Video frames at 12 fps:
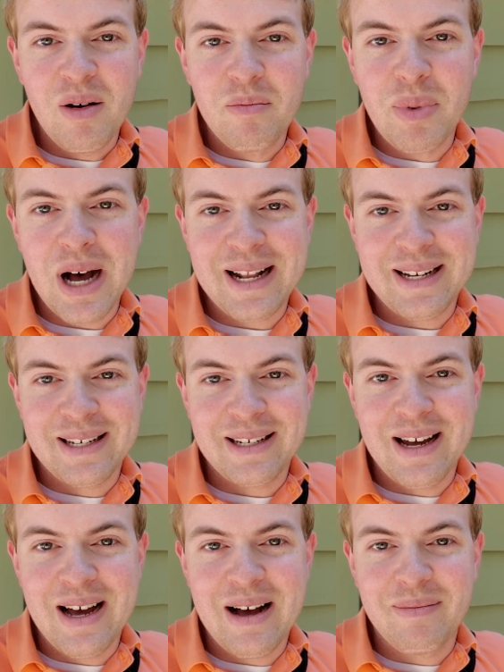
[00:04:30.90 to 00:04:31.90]
But
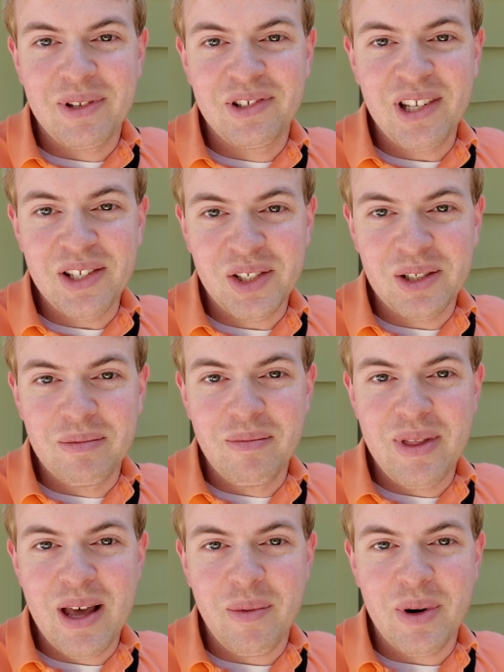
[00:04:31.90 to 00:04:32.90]
the
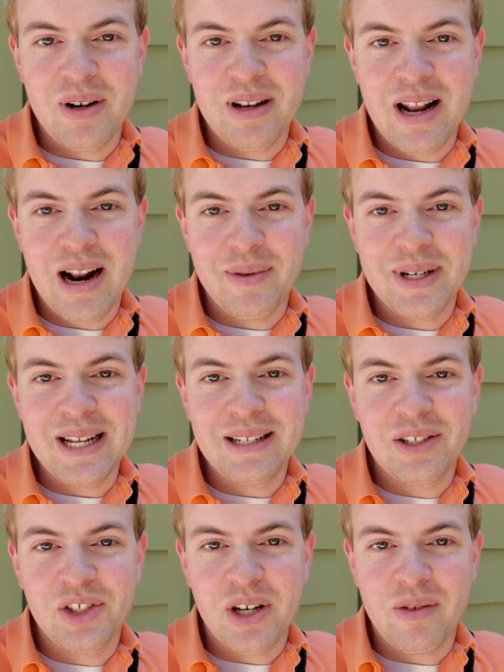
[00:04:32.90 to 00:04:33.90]
system that I would need
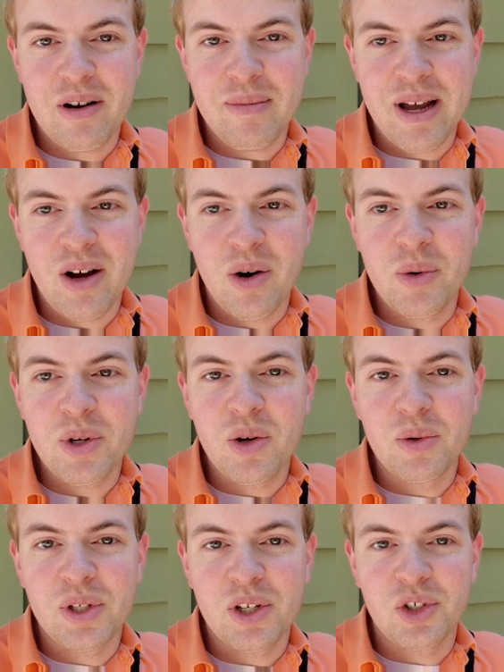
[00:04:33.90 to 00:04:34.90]
to generate my own
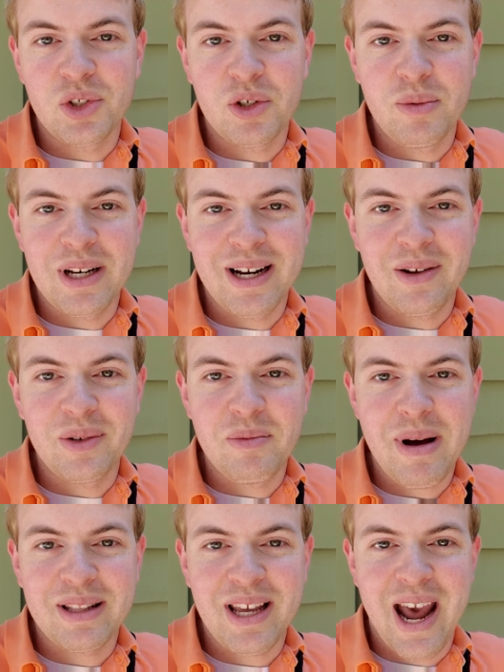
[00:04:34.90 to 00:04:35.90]
usage, assuming I use
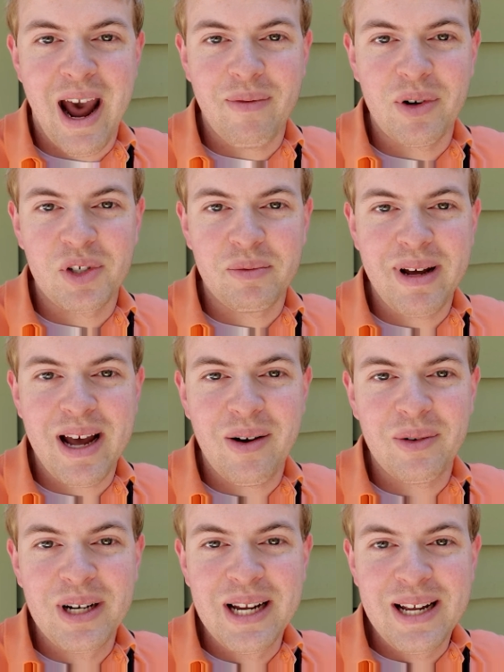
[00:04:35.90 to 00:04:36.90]
about the average
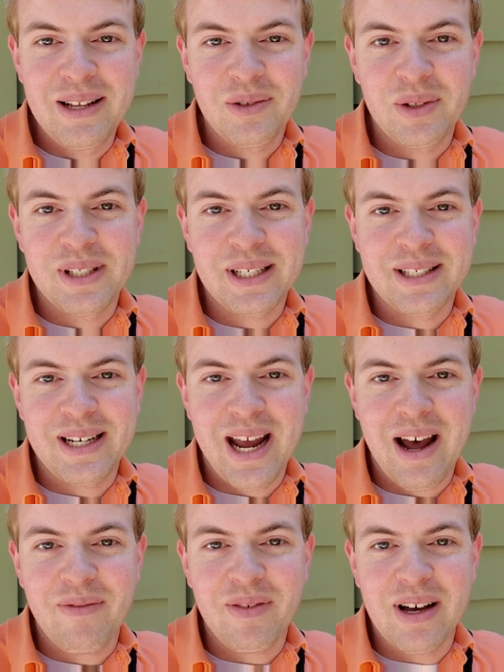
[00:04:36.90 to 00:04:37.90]
amount, so a
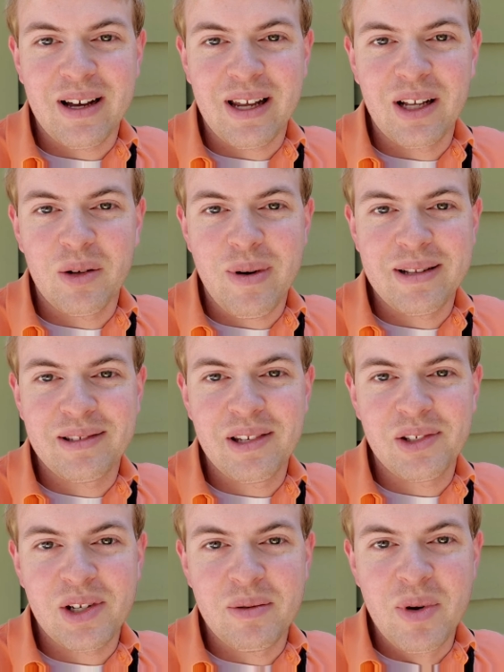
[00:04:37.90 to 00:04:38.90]
6.5 kilowatt
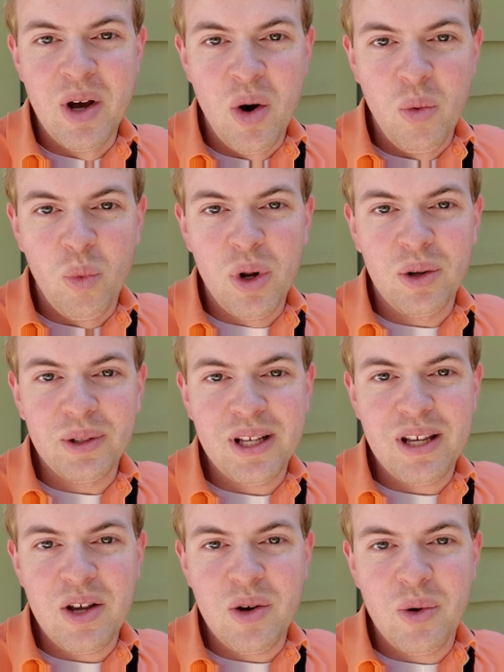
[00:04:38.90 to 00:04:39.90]
system, would only
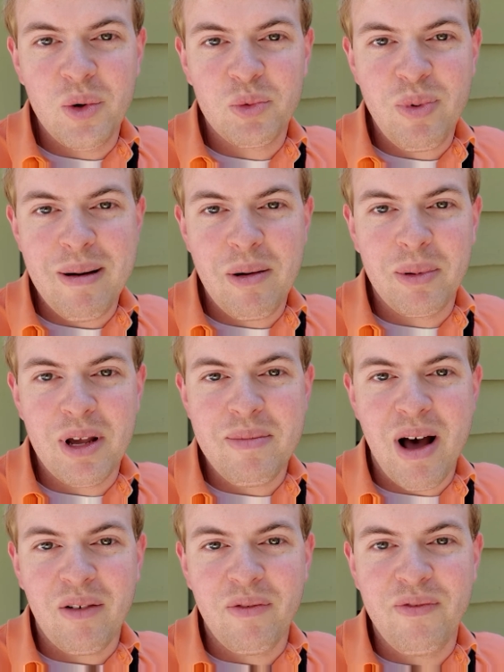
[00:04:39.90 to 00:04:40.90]
use probably
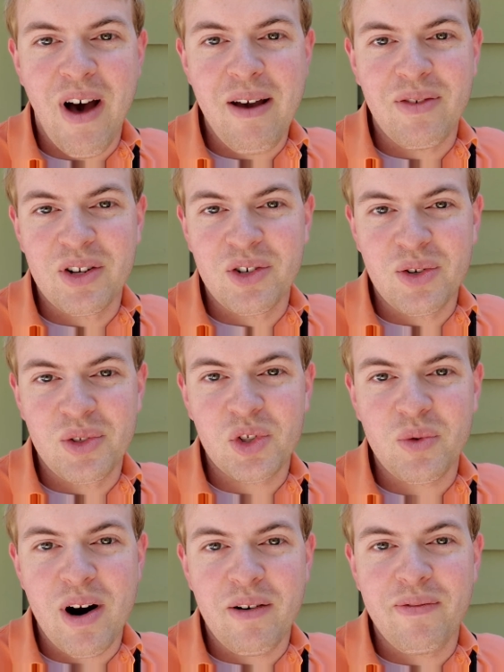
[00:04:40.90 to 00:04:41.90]
about 500
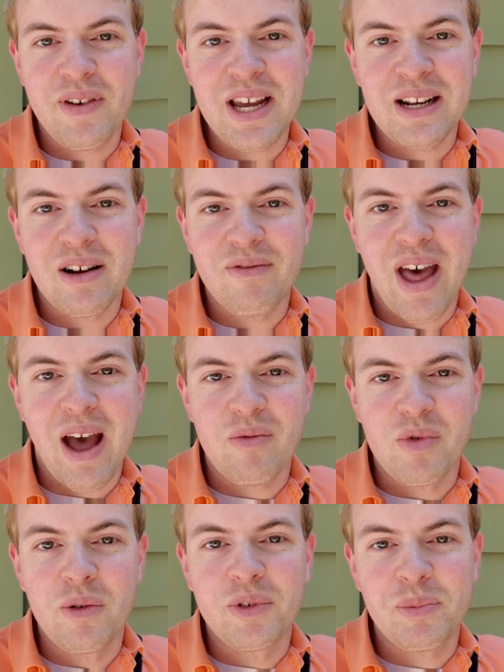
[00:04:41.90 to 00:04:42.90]
square feet of that
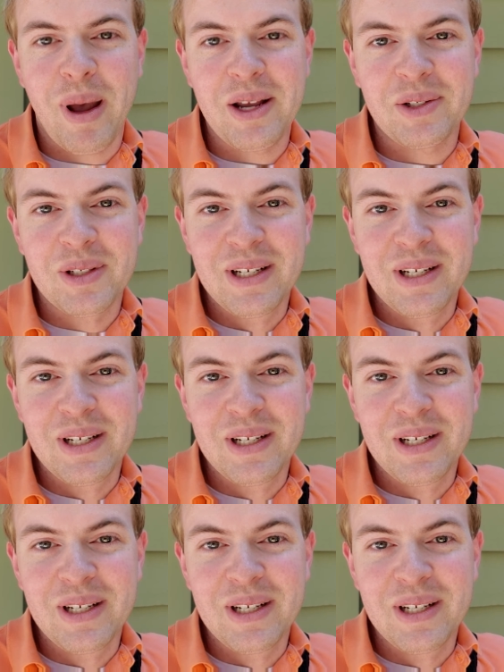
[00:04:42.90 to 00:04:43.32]
roof space.